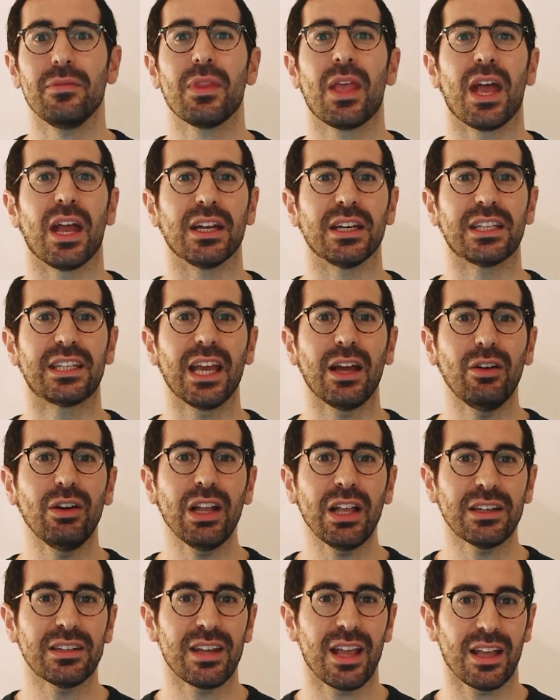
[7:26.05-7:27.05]
And
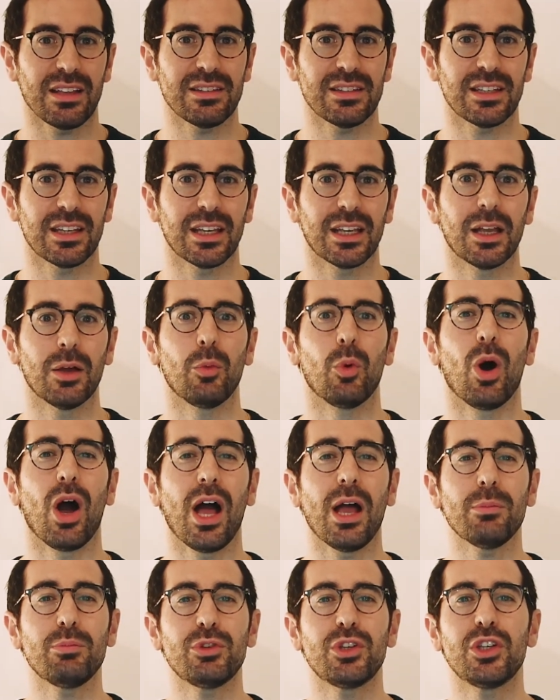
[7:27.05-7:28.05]
Guerilla testing will
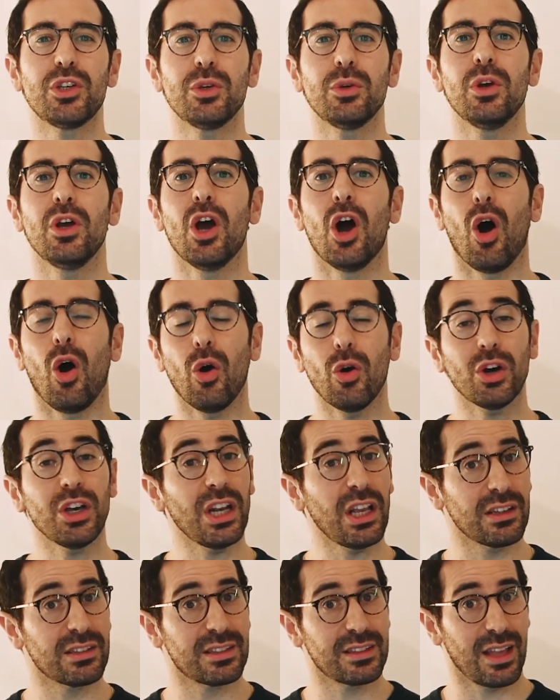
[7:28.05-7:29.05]
help you
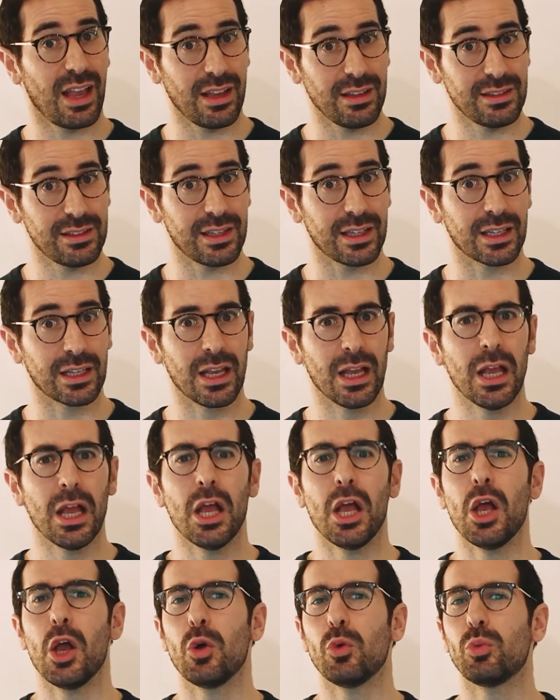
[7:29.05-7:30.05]
organize testing
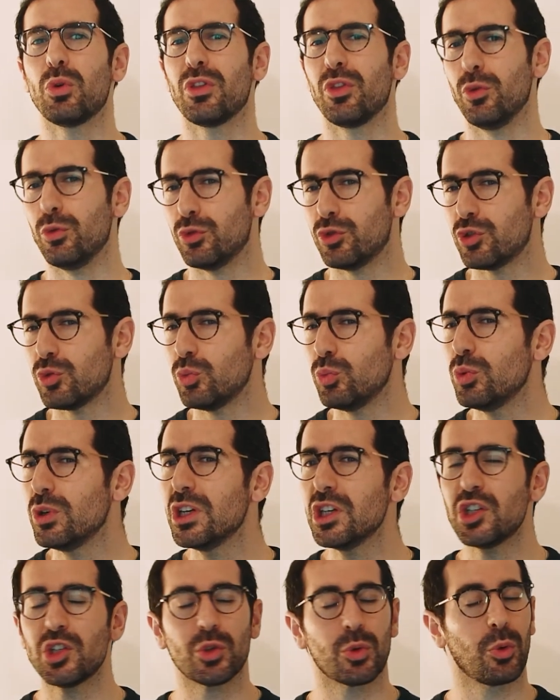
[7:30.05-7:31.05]
with a really
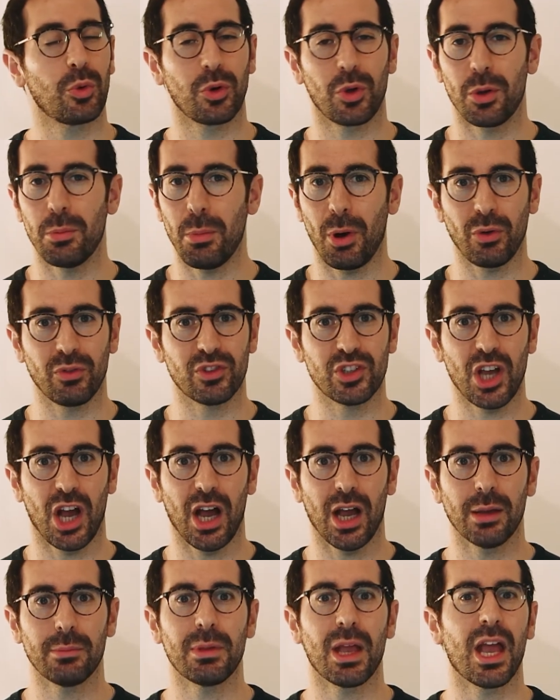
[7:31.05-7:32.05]
short amount of
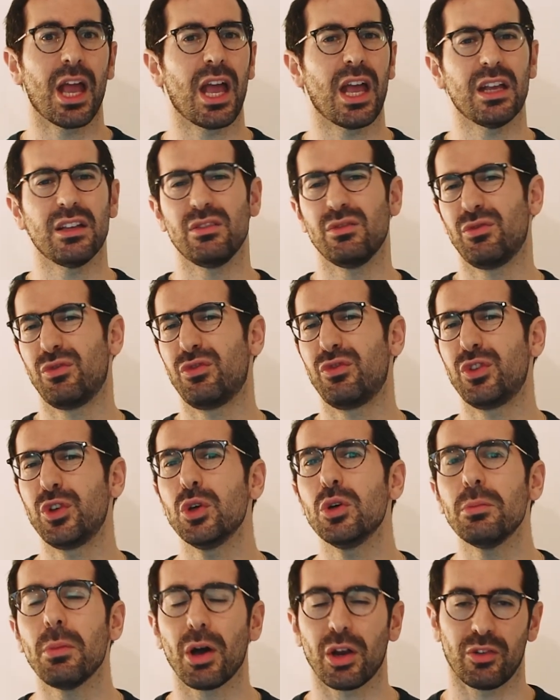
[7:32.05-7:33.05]
time and few
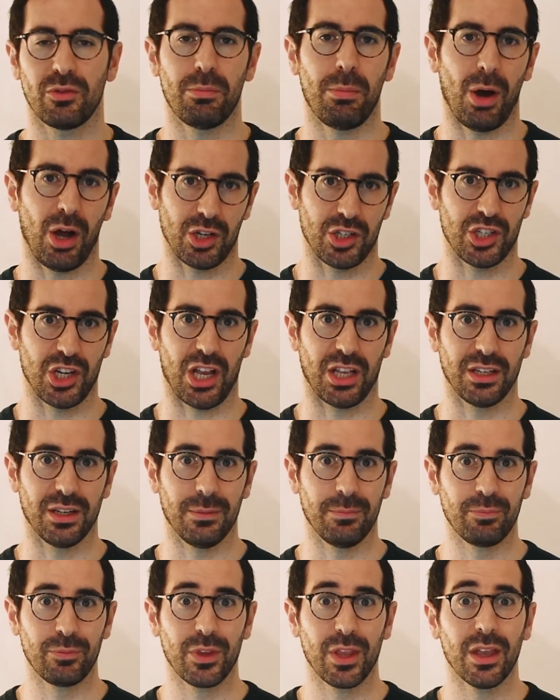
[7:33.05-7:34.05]
amount of budget.
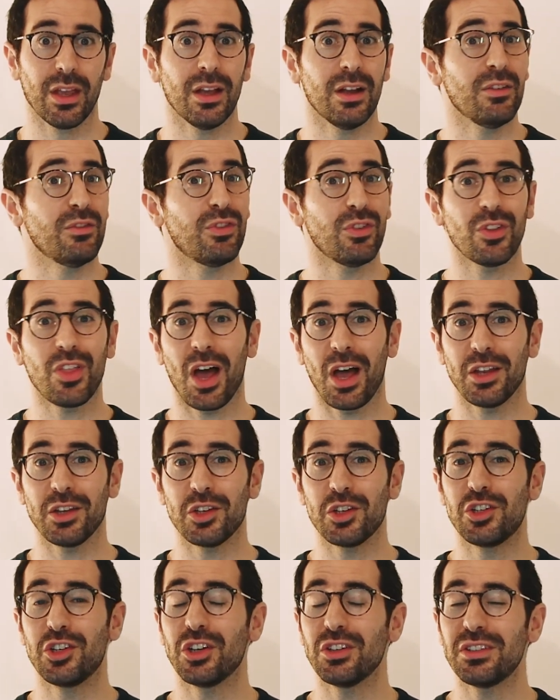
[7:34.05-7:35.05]
For that, you
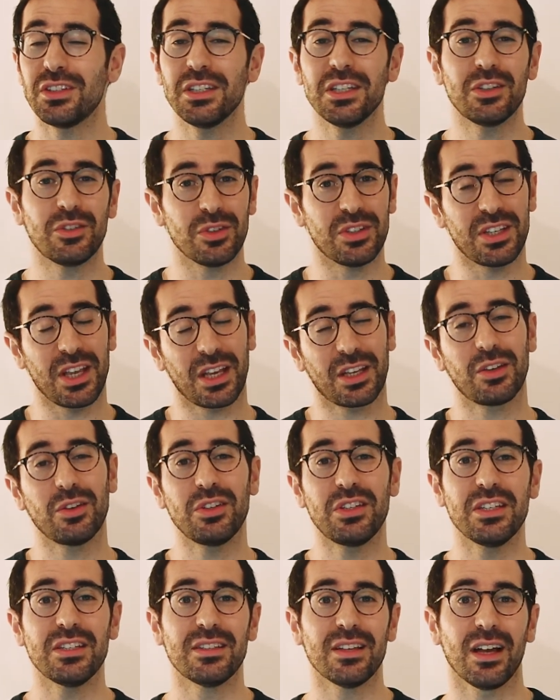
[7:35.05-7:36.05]
just need to take your
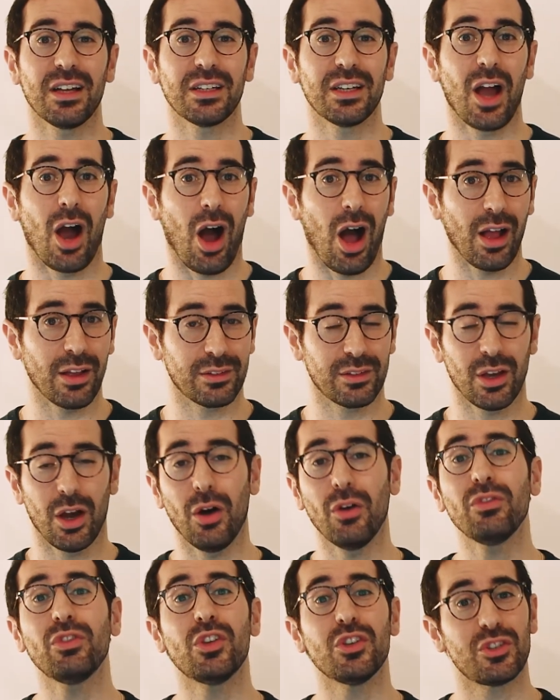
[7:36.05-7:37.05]
design out
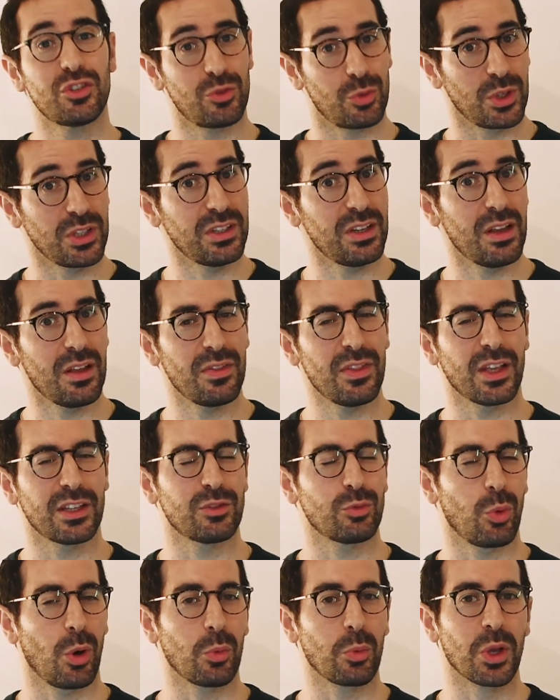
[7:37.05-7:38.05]
on the street, that's
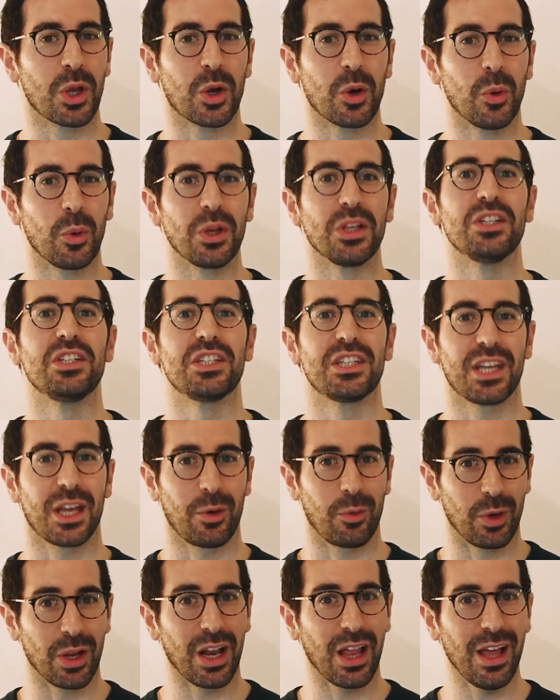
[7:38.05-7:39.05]
why we call it
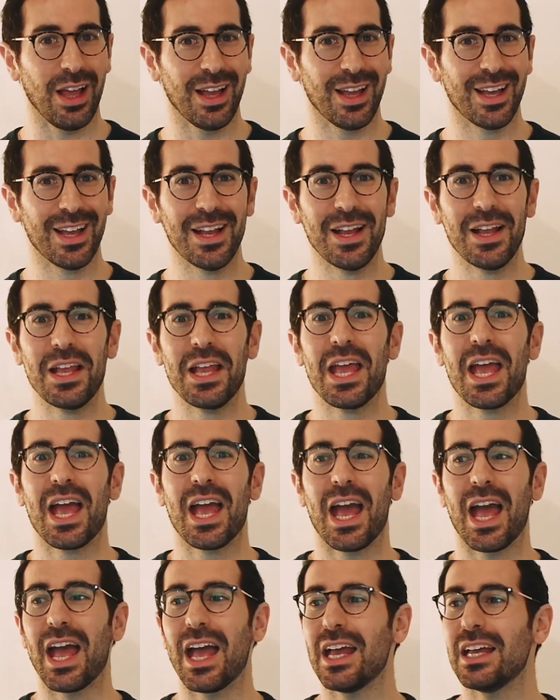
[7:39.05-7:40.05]
Guerilla,
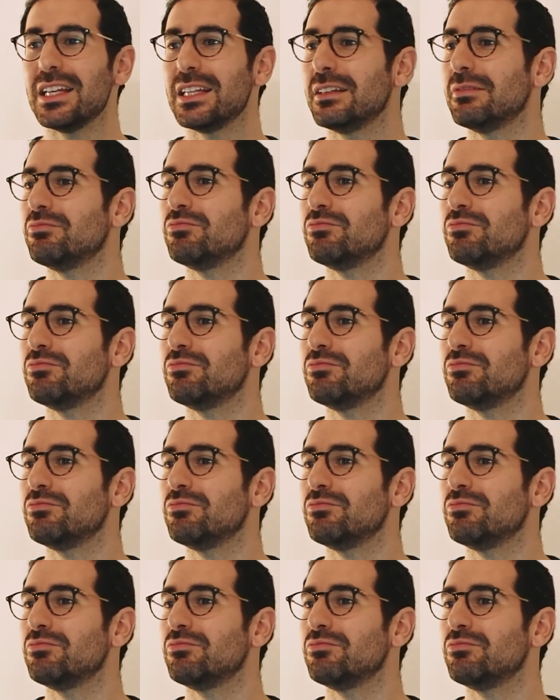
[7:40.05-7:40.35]
and